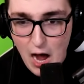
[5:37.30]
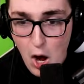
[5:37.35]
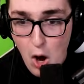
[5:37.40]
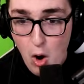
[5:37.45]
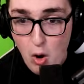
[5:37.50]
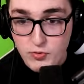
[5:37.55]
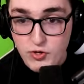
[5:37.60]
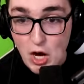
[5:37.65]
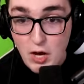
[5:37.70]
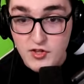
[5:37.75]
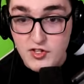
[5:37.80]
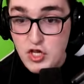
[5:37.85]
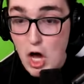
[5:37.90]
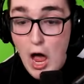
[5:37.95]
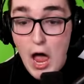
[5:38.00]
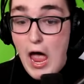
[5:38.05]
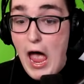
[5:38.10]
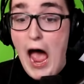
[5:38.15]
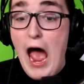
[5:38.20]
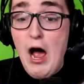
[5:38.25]
oh,
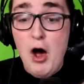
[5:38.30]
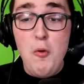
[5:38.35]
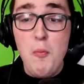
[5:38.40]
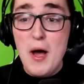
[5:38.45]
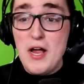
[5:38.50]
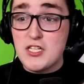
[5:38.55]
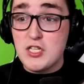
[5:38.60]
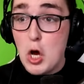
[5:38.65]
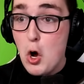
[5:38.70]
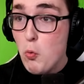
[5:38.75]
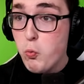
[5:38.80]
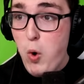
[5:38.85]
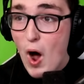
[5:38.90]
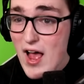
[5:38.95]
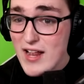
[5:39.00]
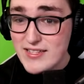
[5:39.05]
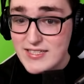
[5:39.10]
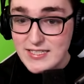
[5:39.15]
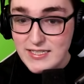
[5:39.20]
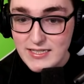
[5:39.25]
how am I?
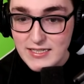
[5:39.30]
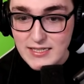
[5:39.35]
What?